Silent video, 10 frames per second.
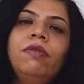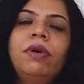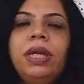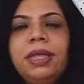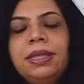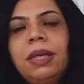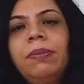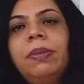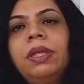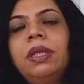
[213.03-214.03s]
For
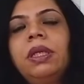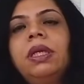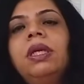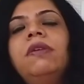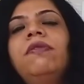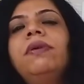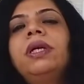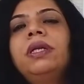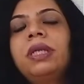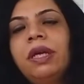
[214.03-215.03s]
example, if we
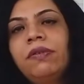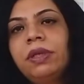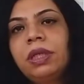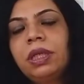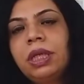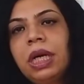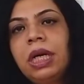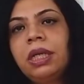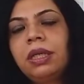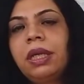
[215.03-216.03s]
are driving a
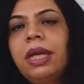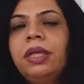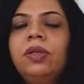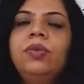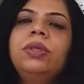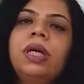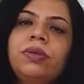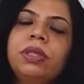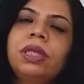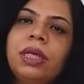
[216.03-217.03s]
car at
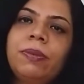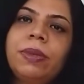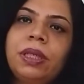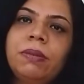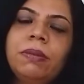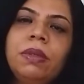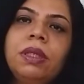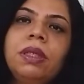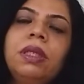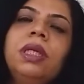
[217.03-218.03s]
2000 rpm,
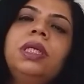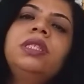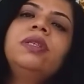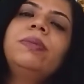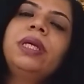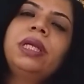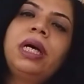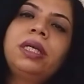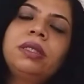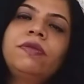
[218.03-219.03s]
the engine may
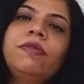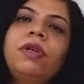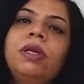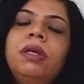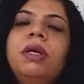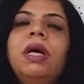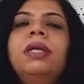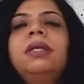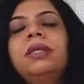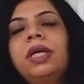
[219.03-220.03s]
last for
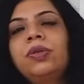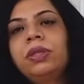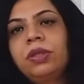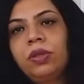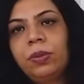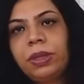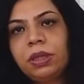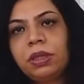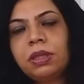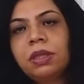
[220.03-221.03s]
100,000
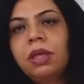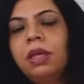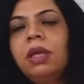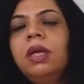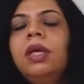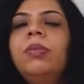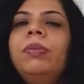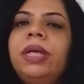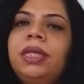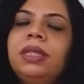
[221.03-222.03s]
kilometers.
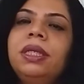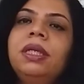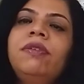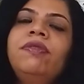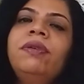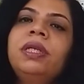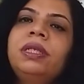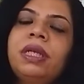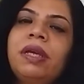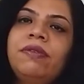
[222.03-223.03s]
But if we are
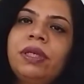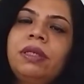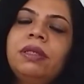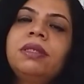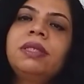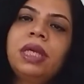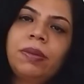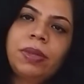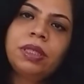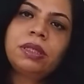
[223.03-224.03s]
driving the
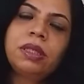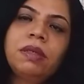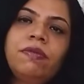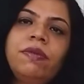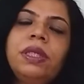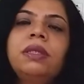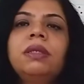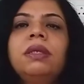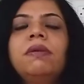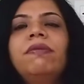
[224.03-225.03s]
same engine with
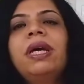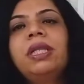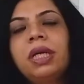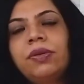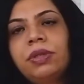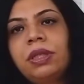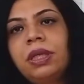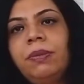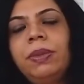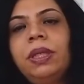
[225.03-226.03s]
5000
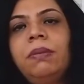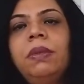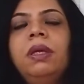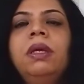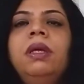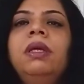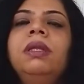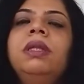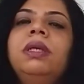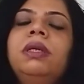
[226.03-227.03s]
rpm,
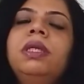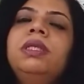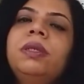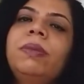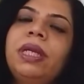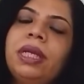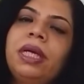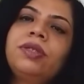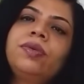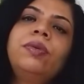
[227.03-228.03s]
the engine may
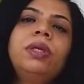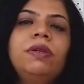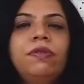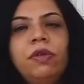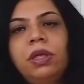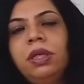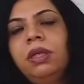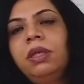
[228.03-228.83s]
last only for